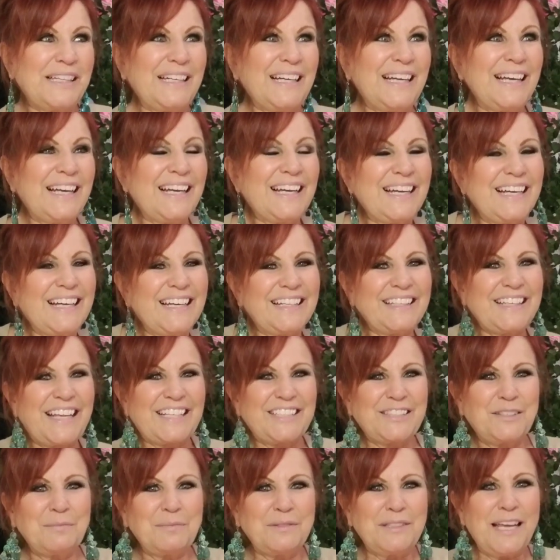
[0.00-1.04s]
ah,
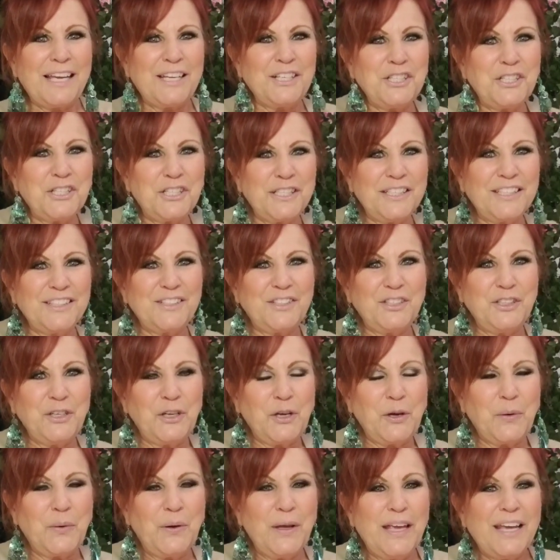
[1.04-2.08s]
like some tensions, you
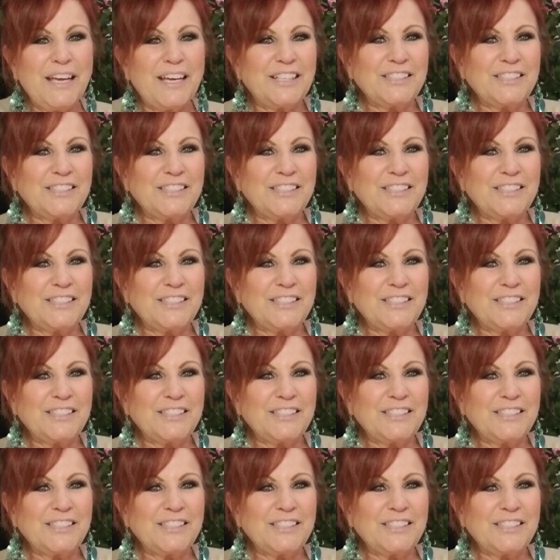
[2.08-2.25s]
know,